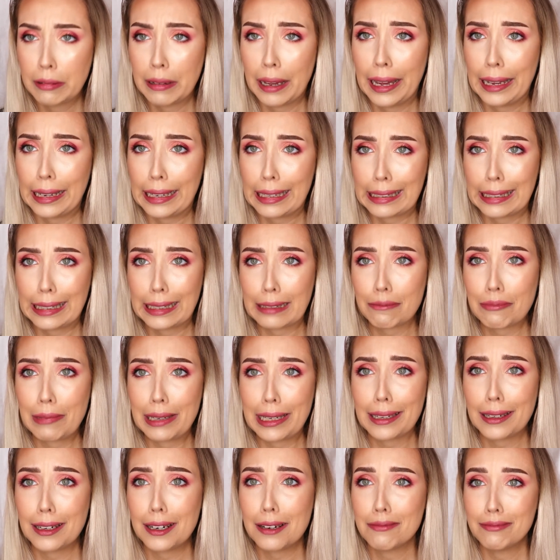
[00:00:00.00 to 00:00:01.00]
I can, like,
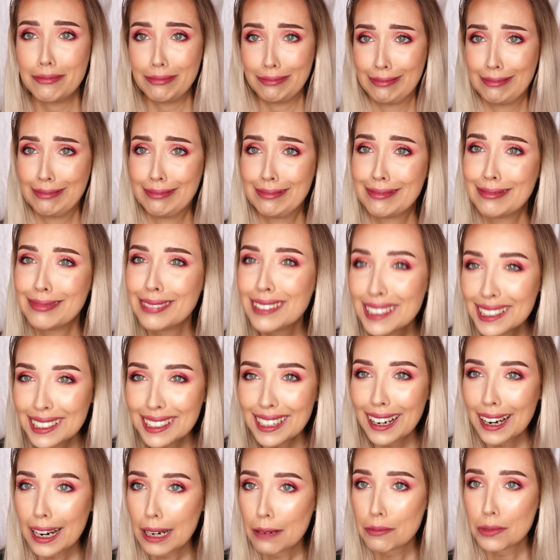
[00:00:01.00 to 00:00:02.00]
make it up.
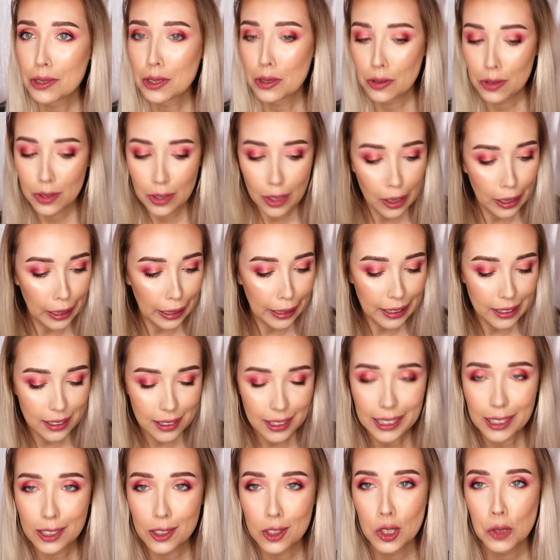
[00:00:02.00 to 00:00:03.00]
I'm so sorry.
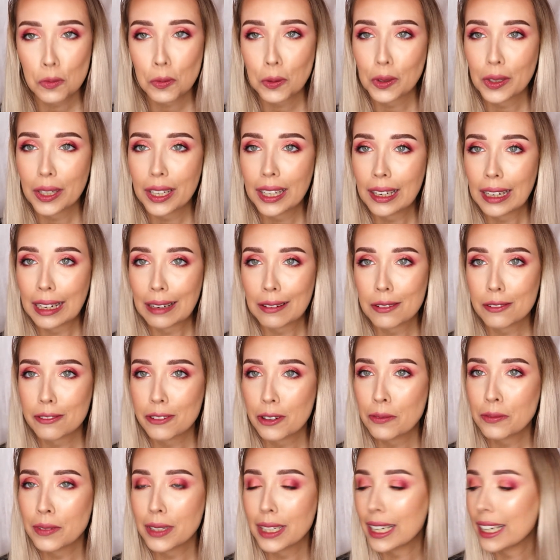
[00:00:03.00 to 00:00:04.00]
It's, like, super late and I haven't
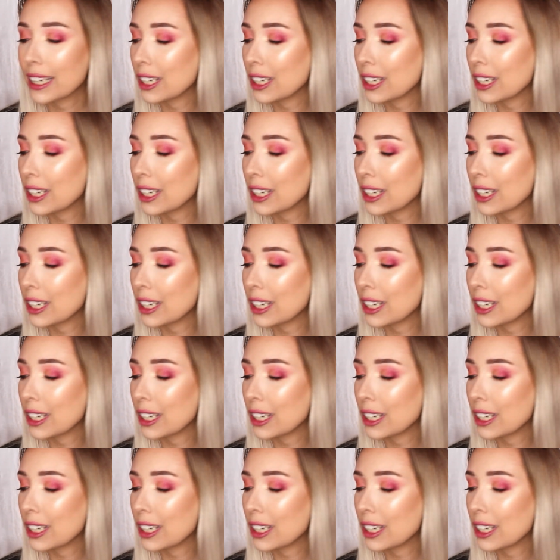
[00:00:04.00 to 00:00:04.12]
filmed in